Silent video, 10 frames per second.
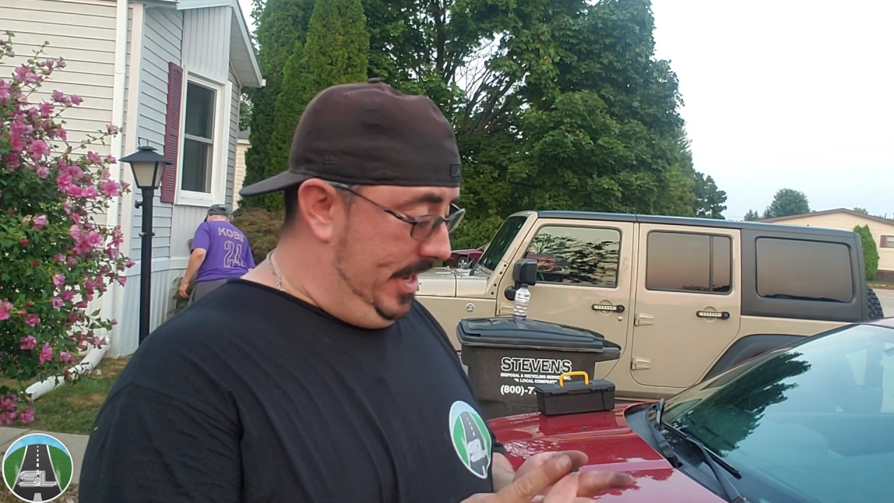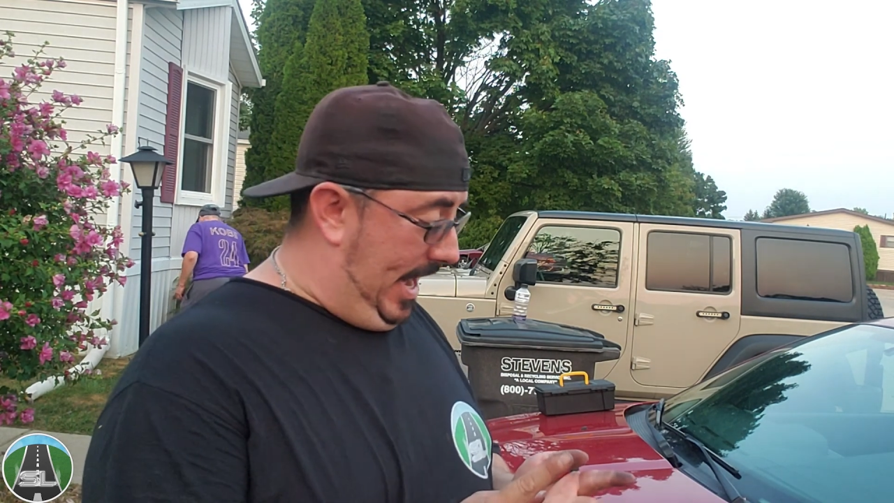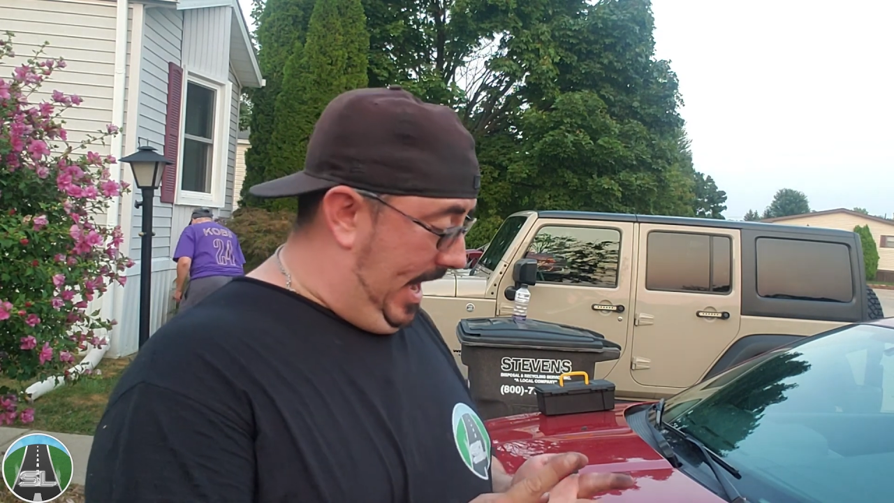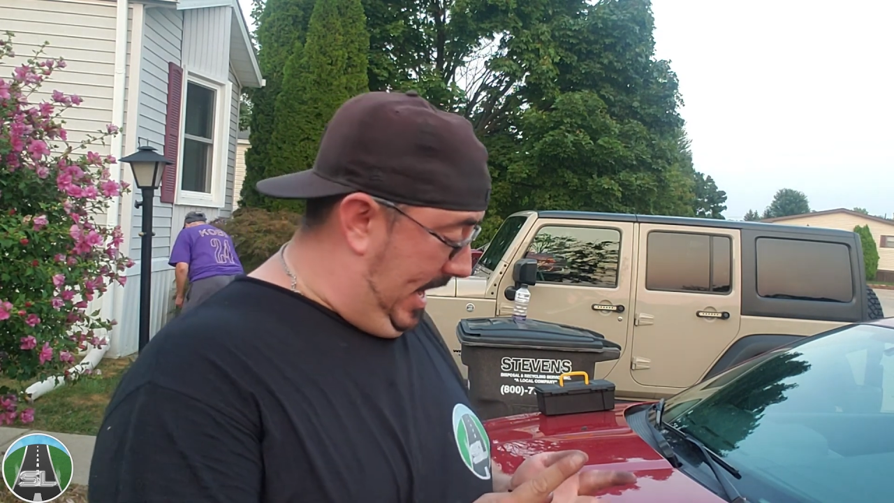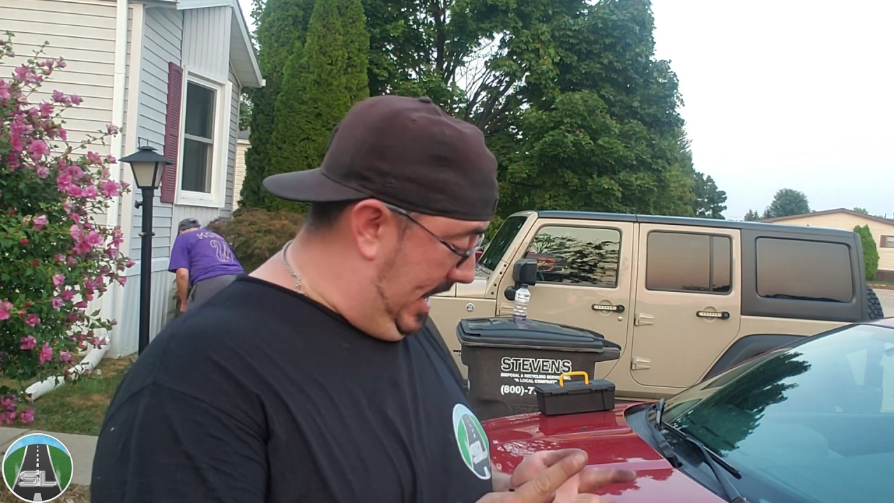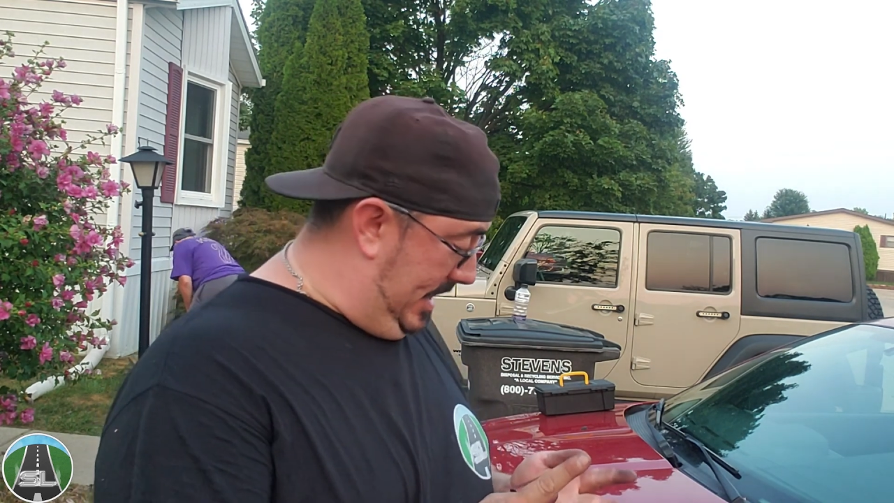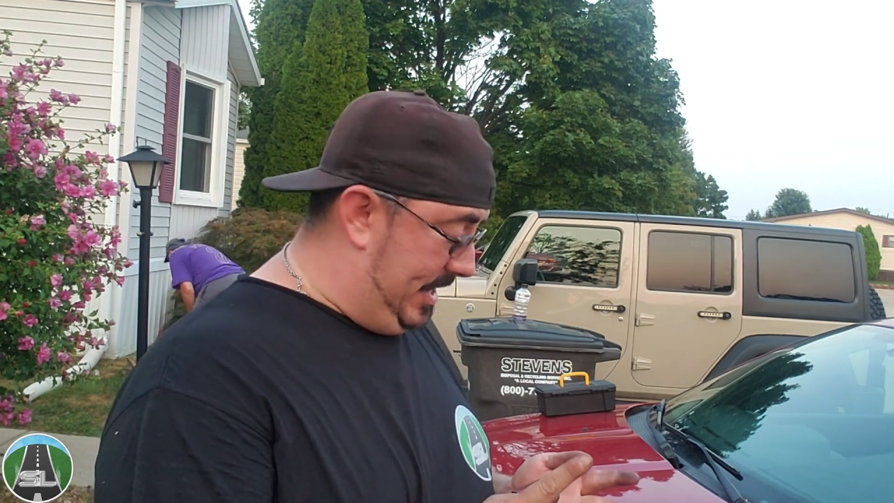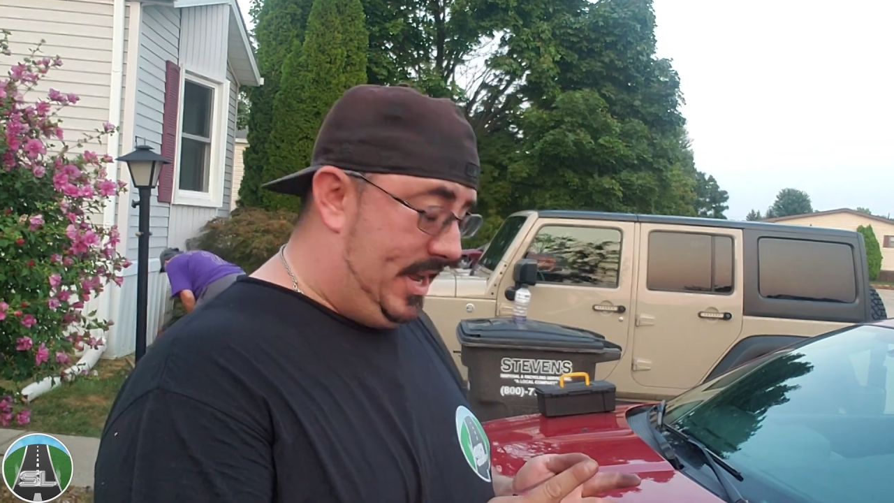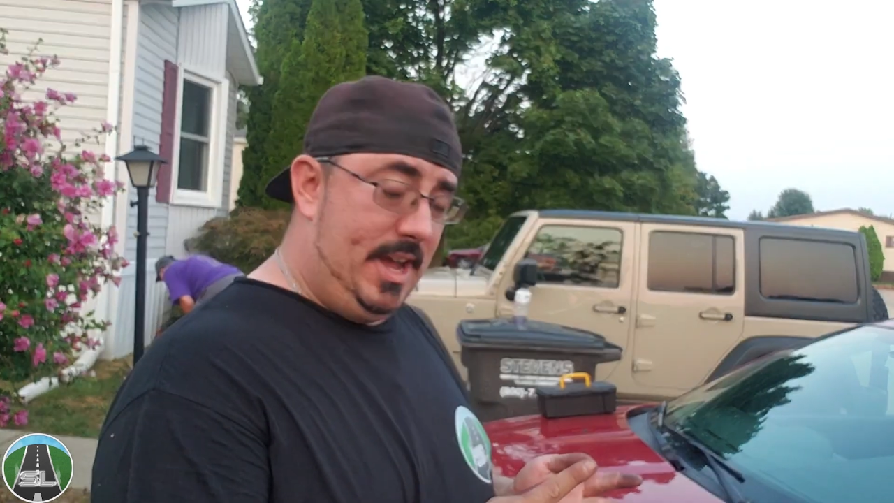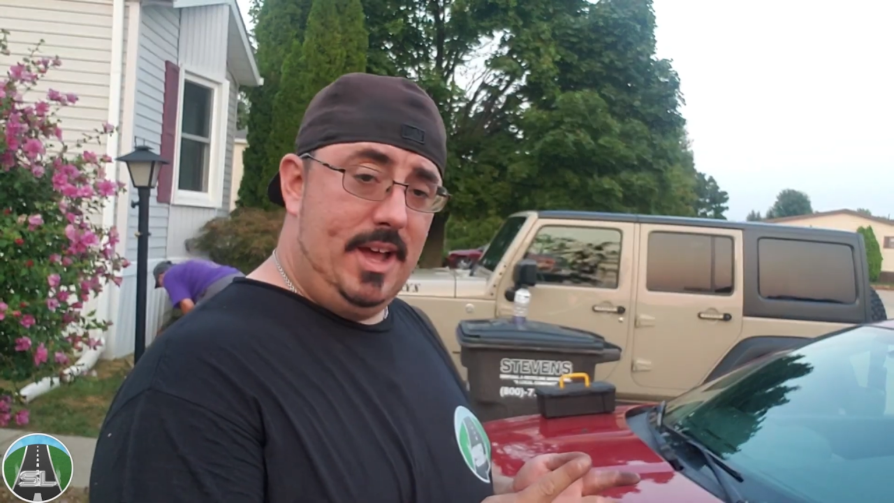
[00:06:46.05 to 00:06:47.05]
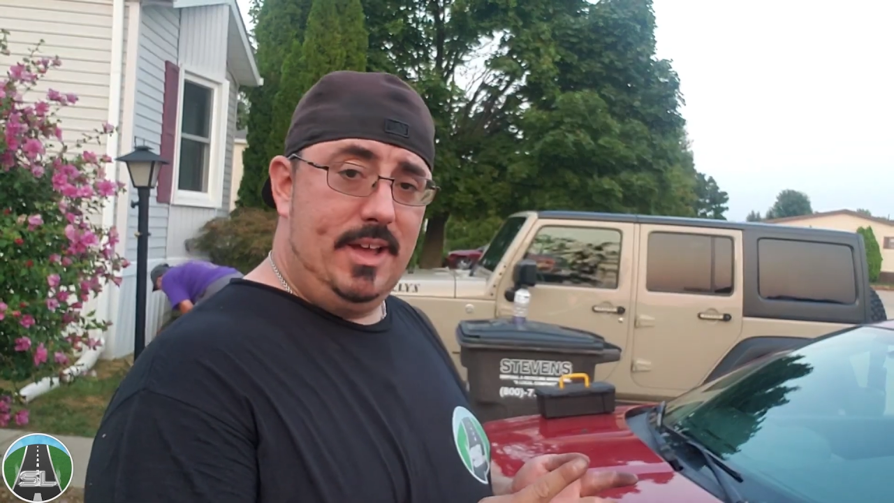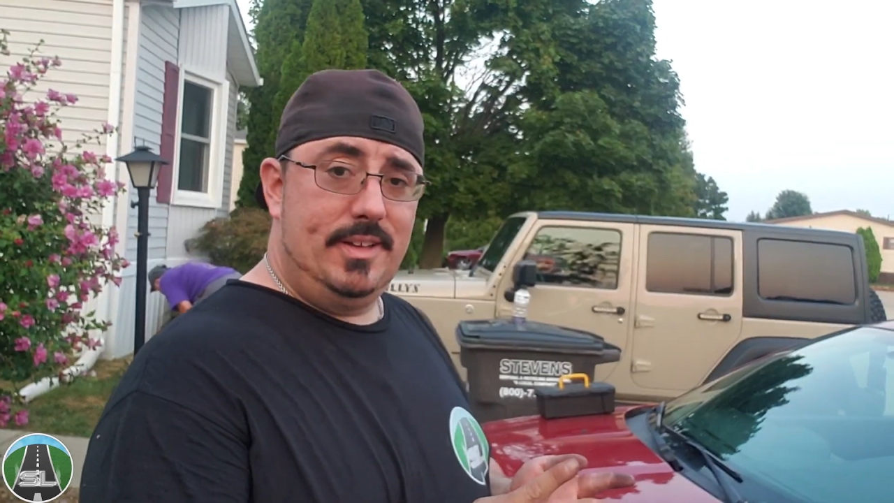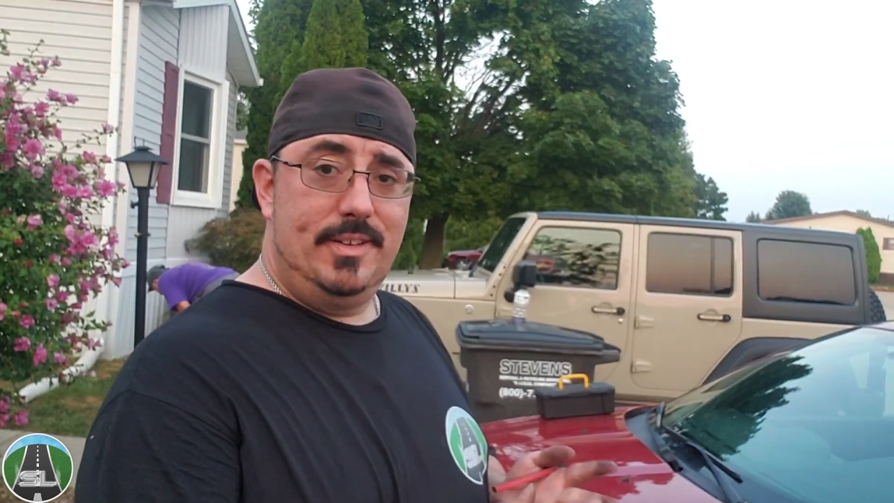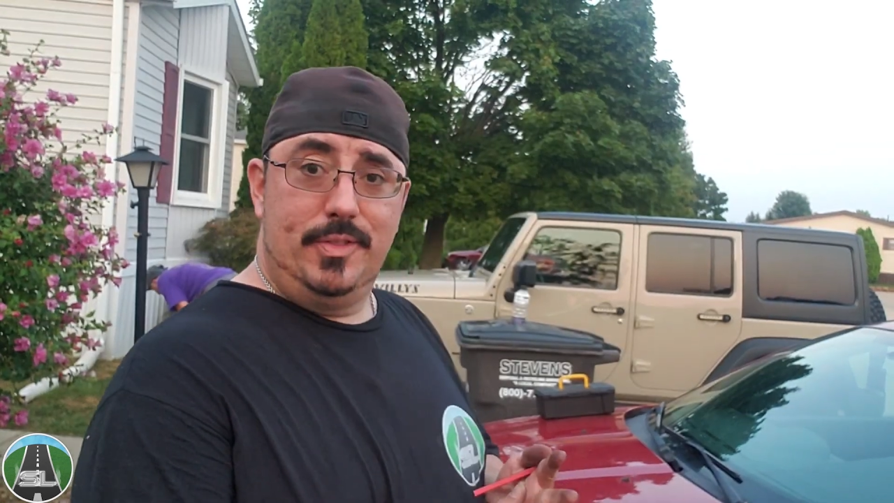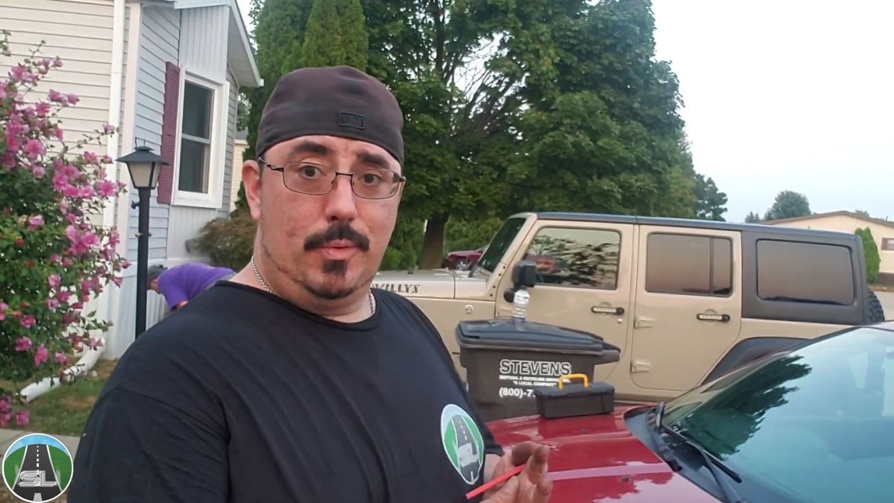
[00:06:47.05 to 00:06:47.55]
and the
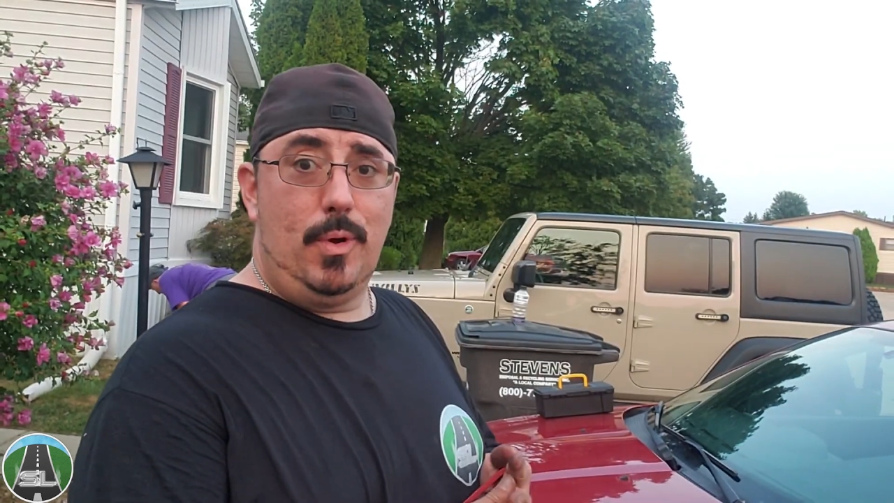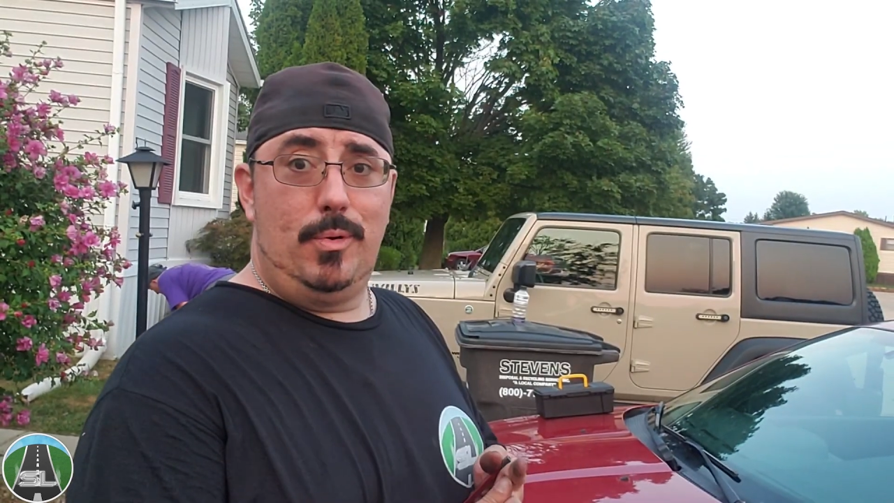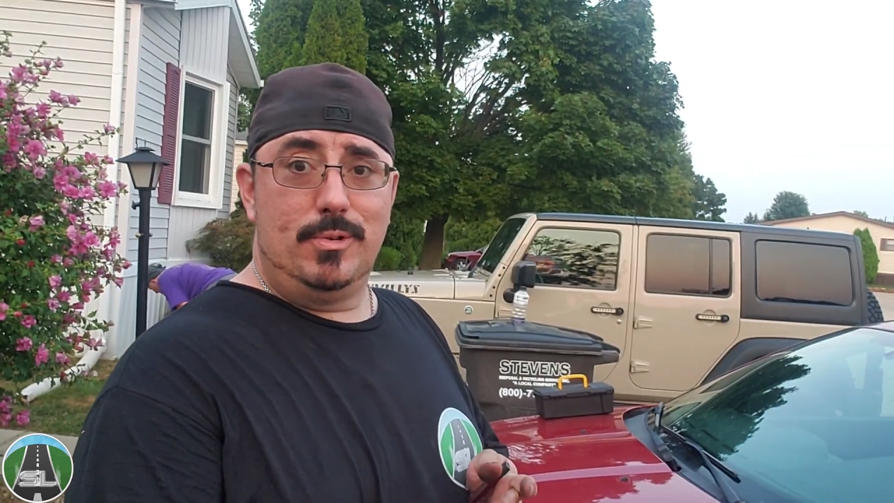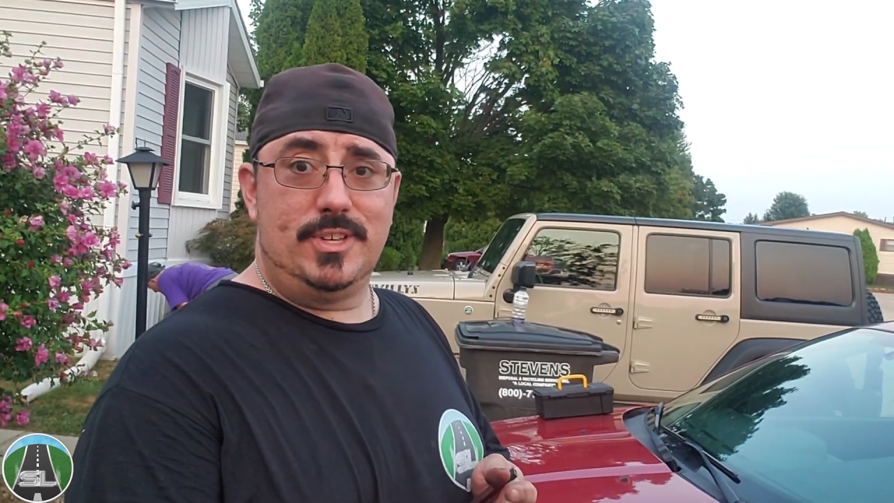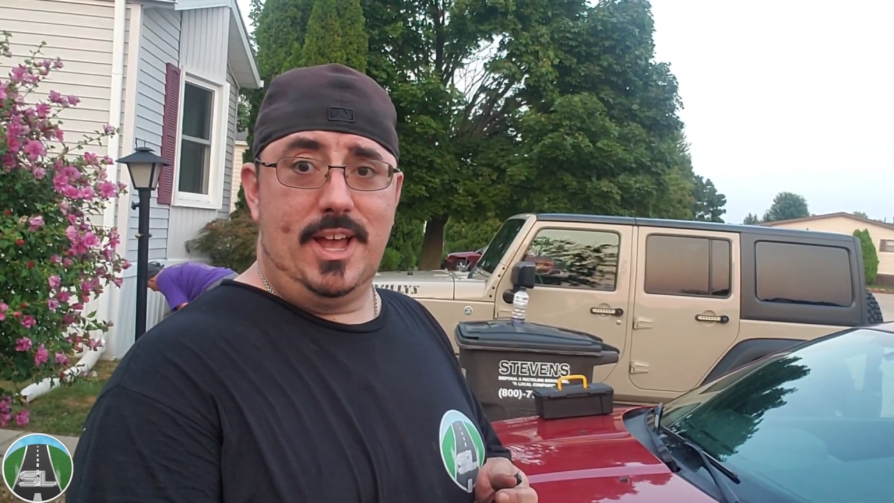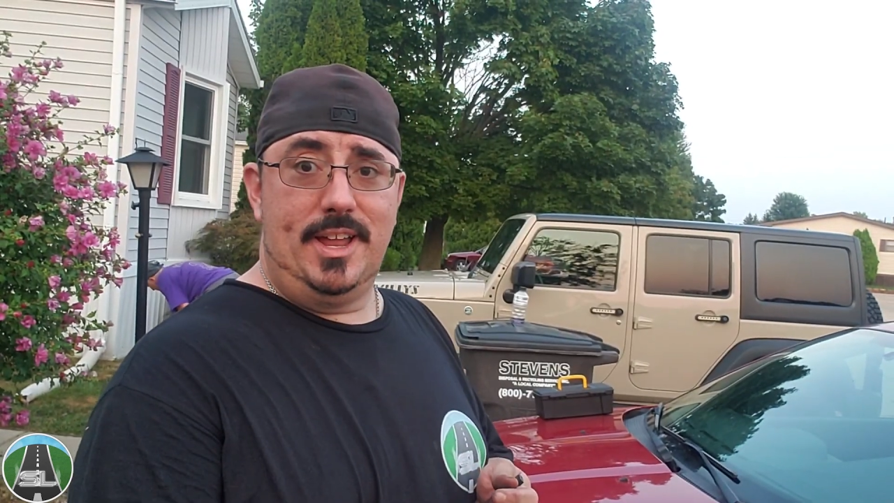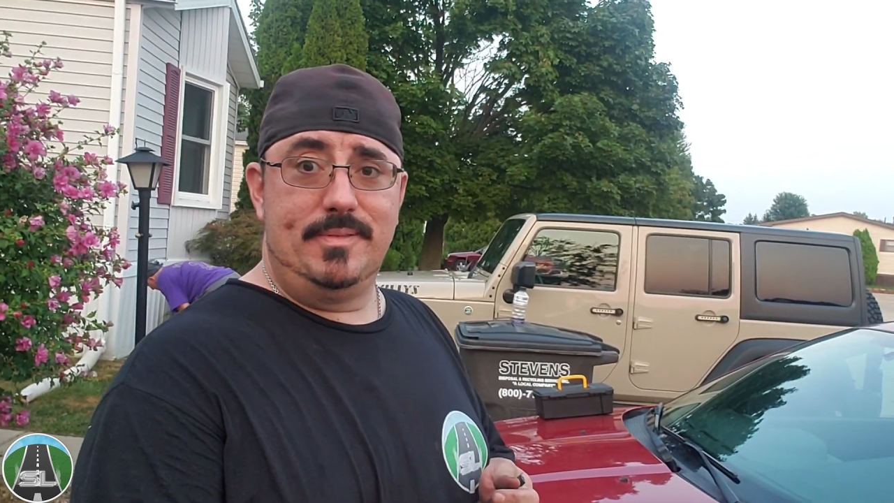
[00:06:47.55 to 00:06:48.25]
rotor's on.